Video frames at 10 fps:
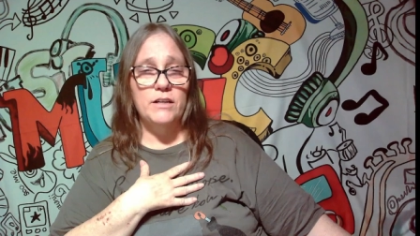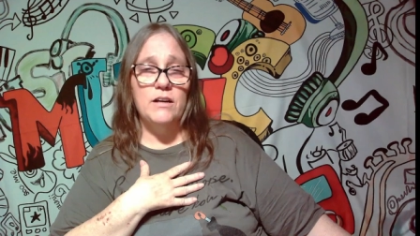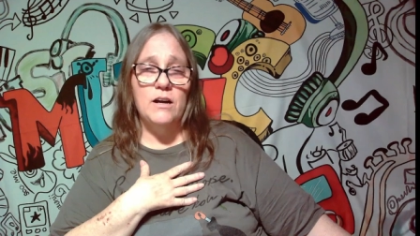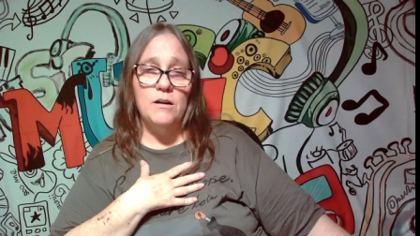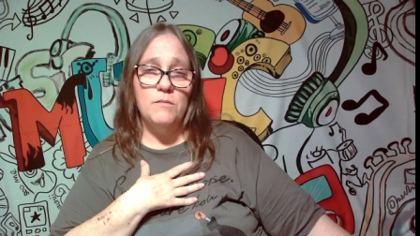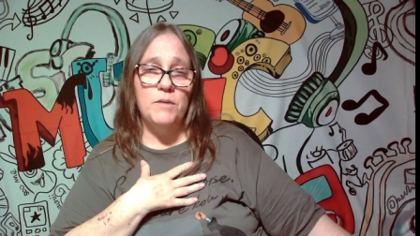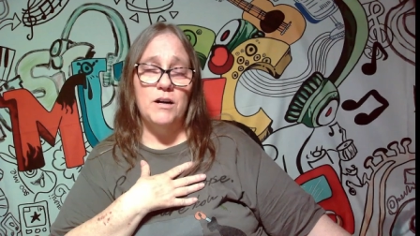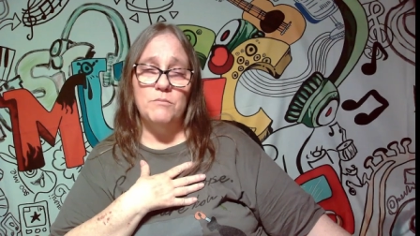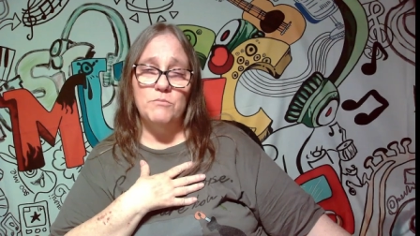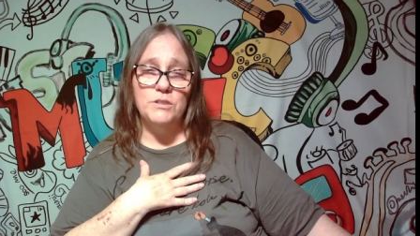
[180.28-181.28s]
come
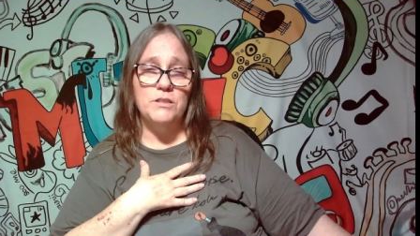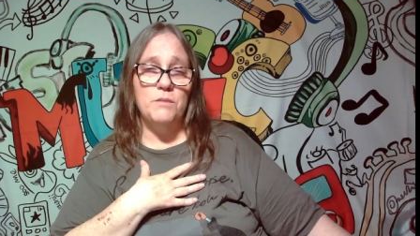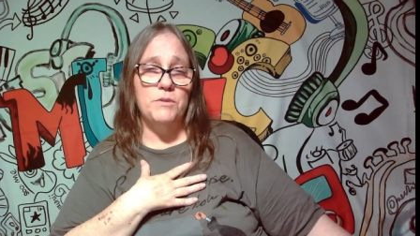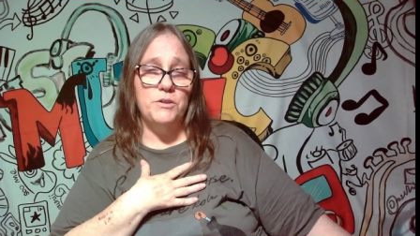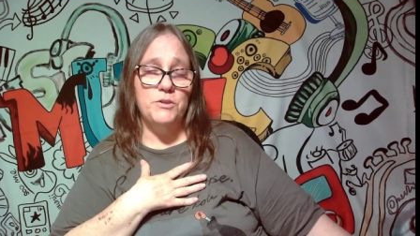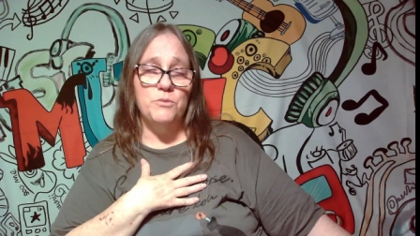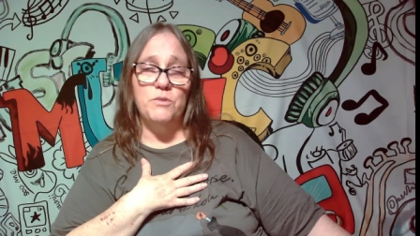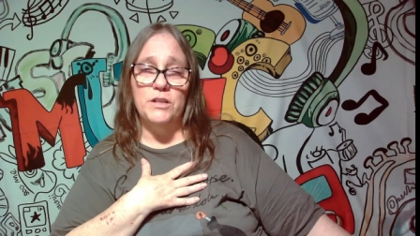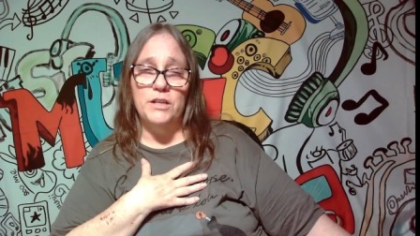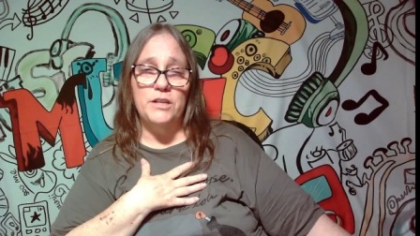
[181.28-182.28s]
up with something to
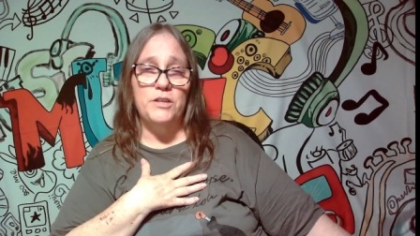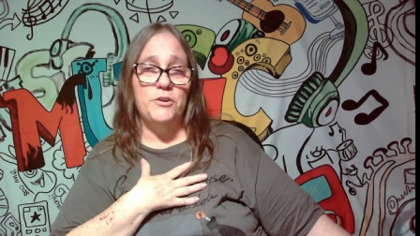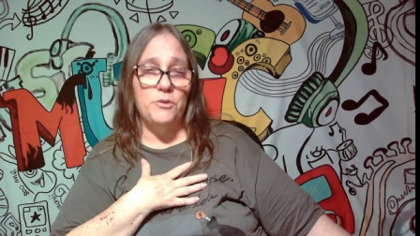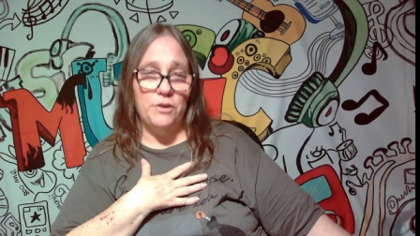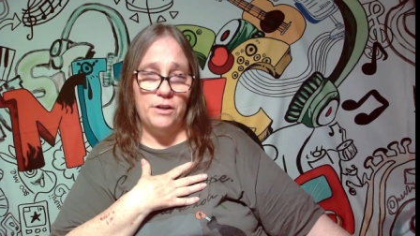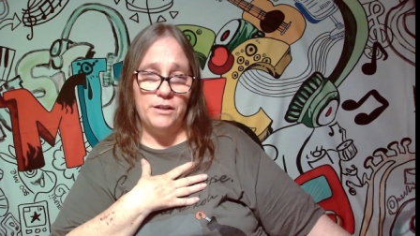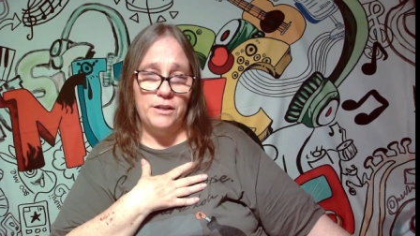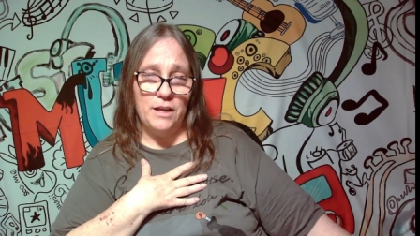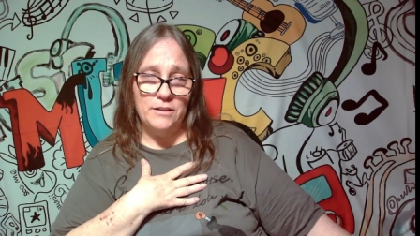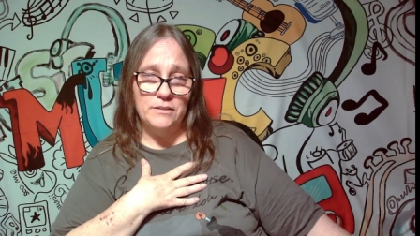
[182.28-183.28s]
really cure it
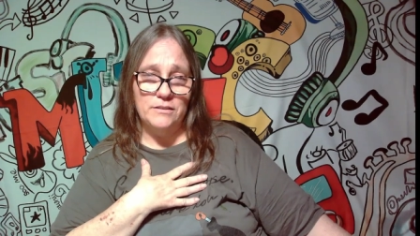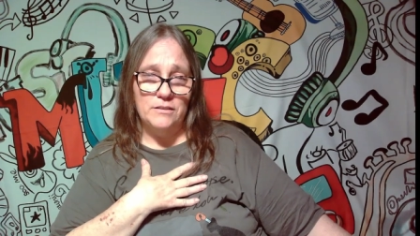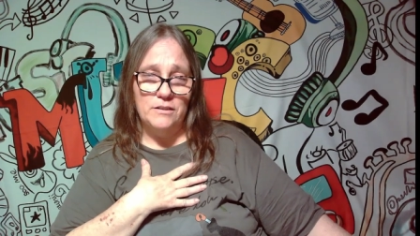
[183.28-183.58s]
yet.